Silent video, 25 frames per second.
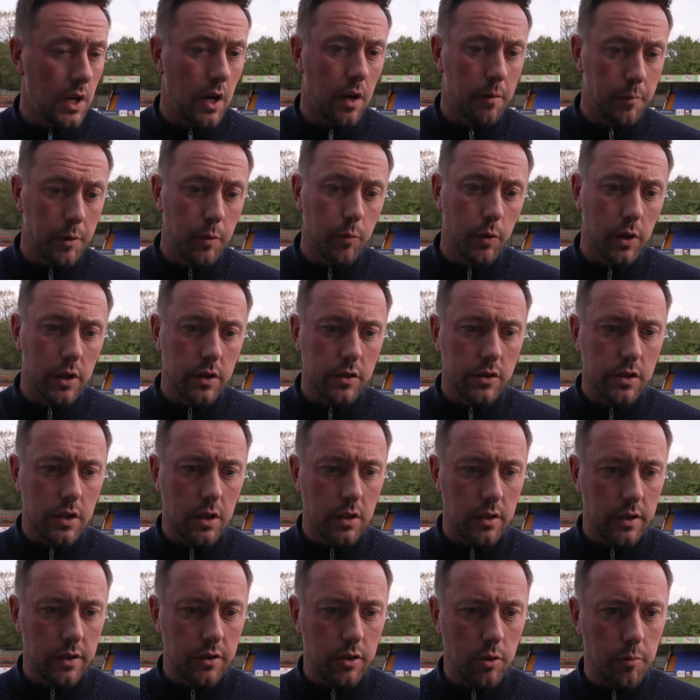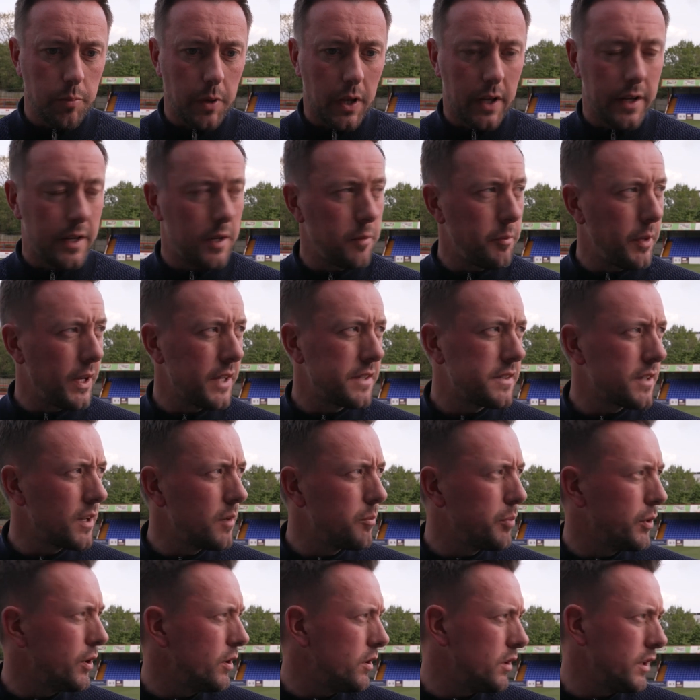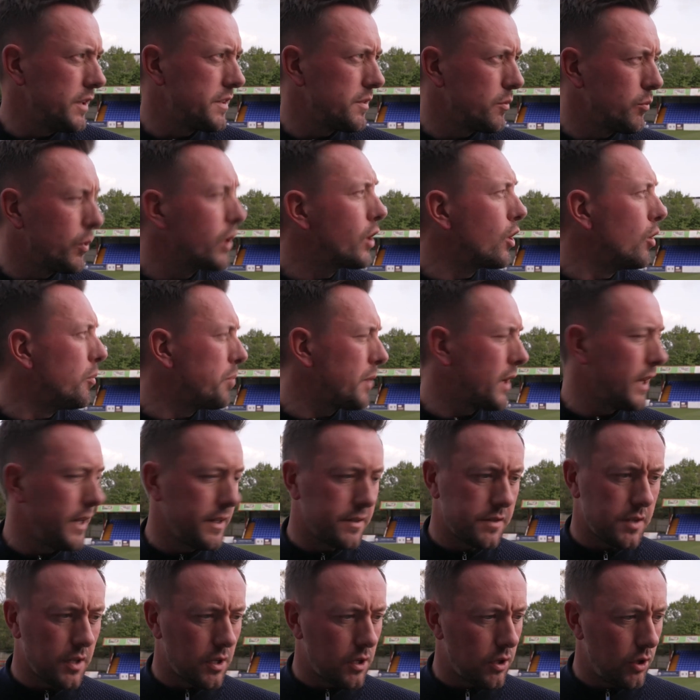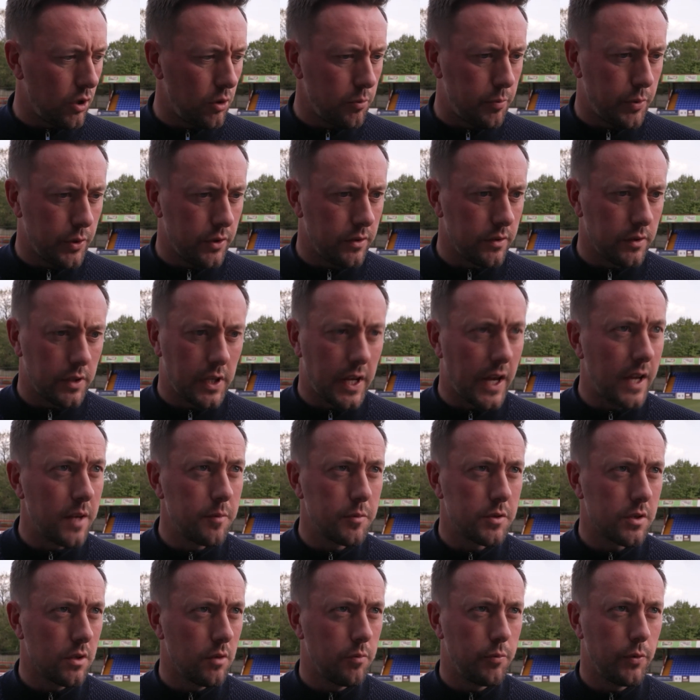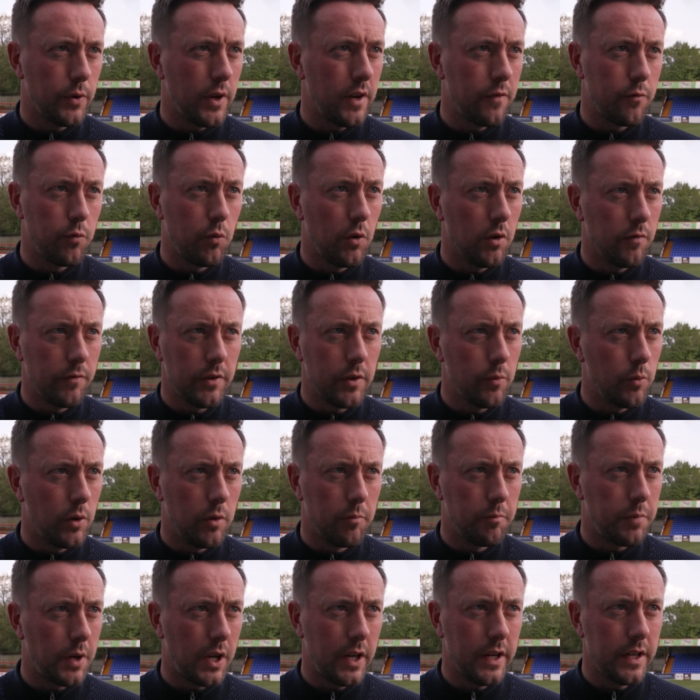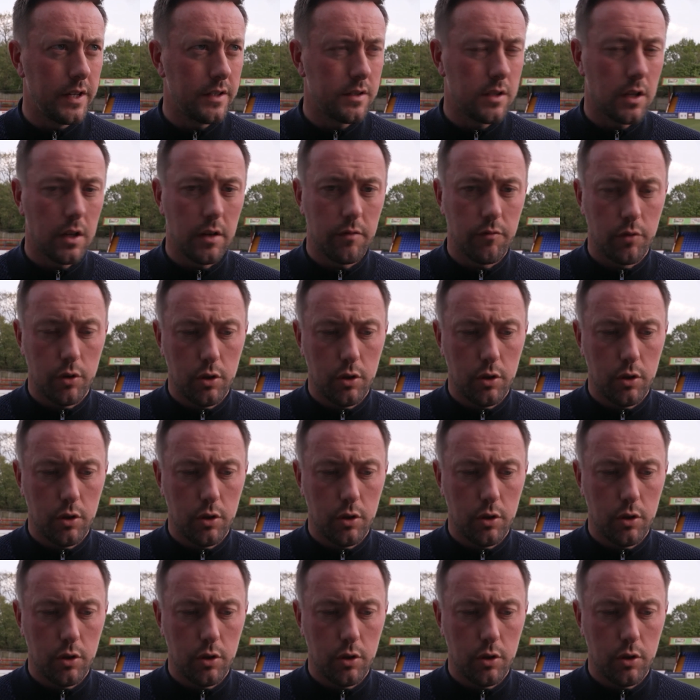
Yeah, I mean we can certainly do Plan A better, but listen, we've got players that can open games up. We have one v one players like